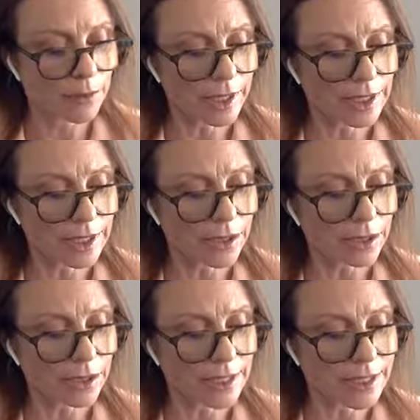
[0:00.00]
I want to
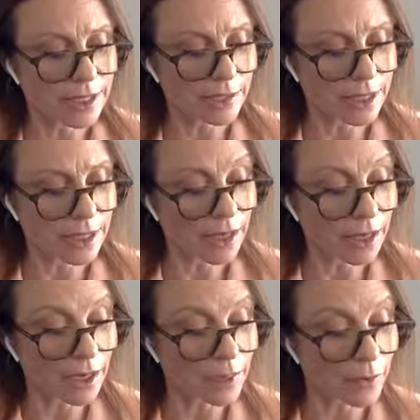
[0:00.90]
take a look and see what
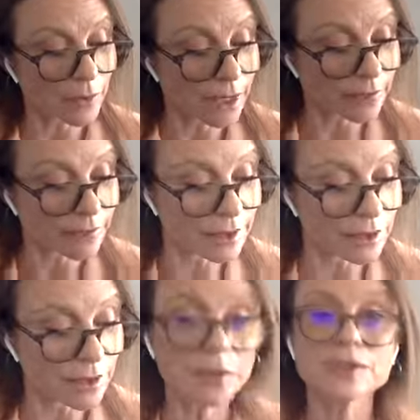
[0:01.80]
time we have
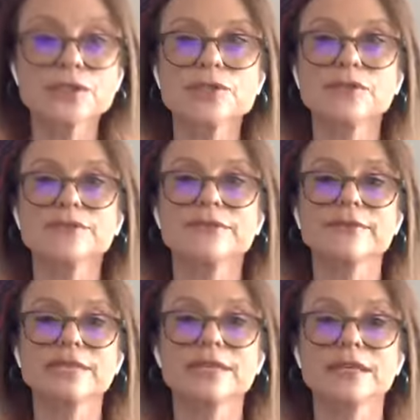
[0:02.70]
here. Oh, it's
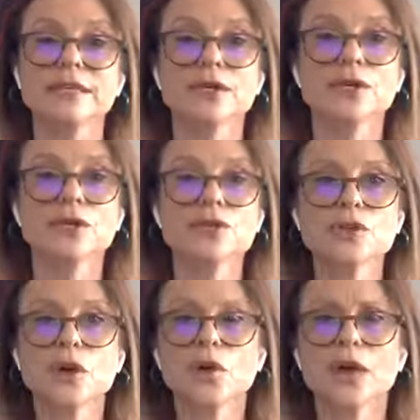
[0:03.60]
2:15.
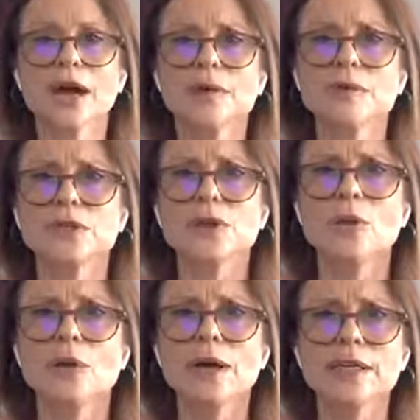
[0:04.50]
So I was going to
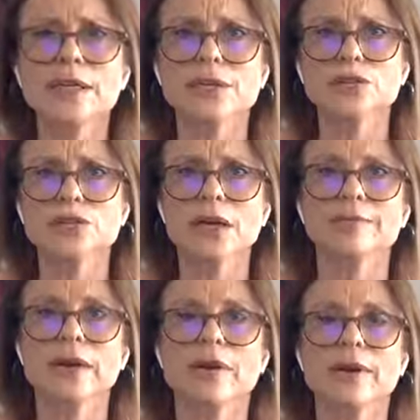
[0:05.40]
go on to
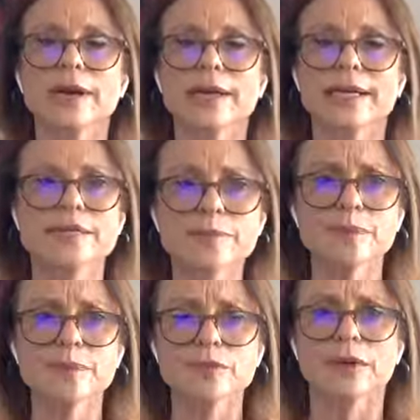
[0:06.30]
talk about
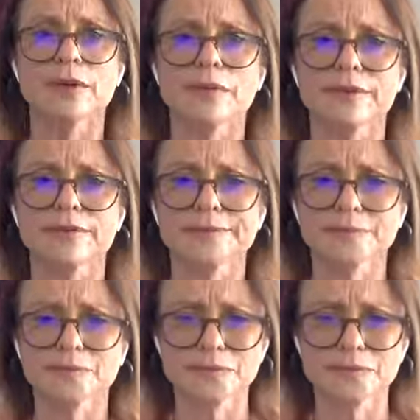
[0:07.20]
anticipatory grief,